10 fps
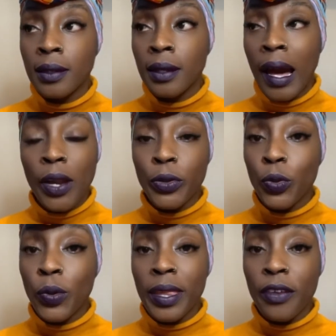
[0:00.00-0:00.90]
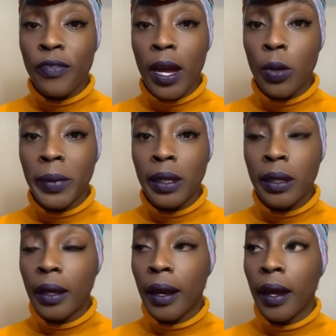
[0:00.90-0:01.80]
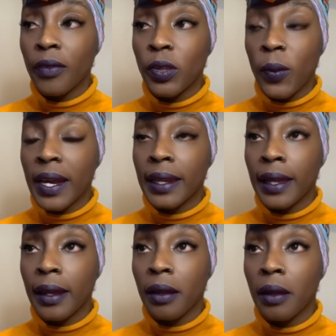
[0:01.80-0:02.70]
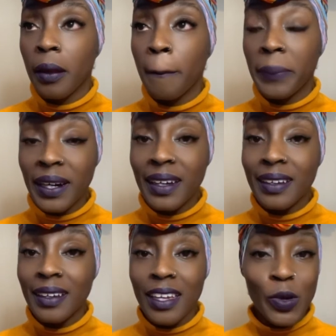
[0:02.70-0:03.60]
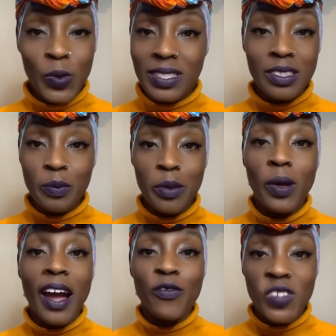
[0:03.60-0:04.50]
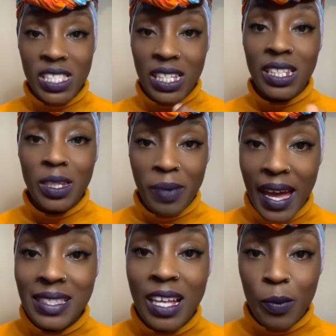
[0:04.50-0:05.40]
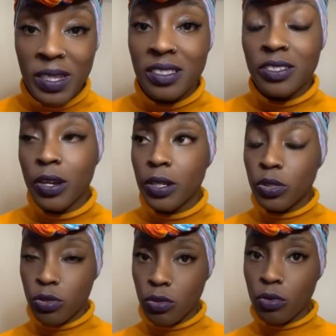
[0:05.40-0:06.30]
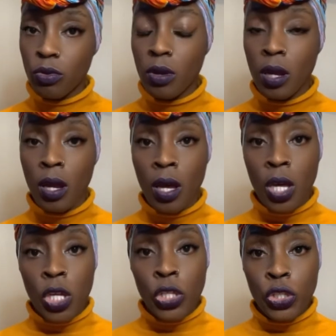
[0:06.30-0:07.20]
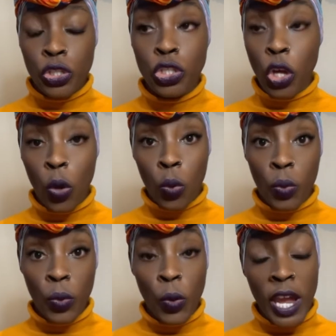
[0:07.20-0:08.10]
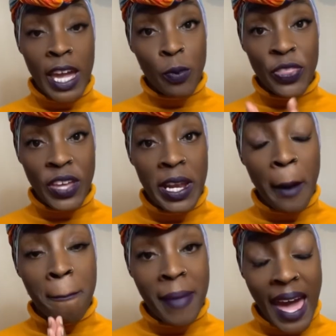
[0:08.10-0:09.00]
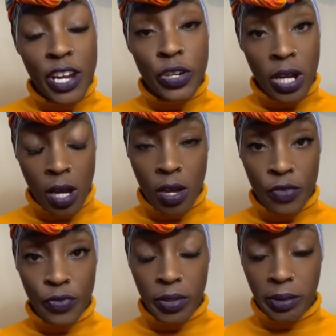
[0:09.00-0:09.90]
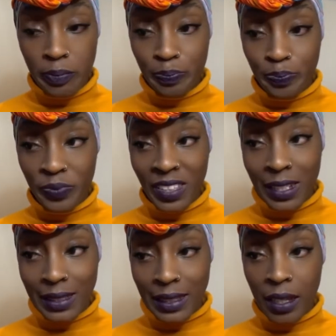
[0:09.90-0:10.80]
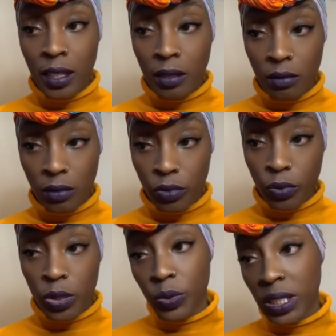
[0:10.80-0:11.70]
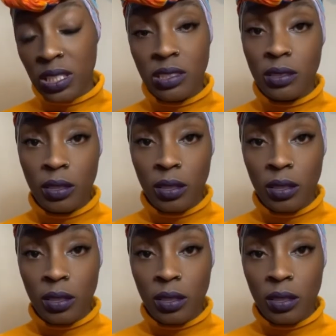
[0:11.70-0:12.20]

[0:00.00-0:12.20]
I don't know where they found me. I have no idea. But it wasn't the people I physically passed out business cards to. So, within a matter of let's say 3 weeks.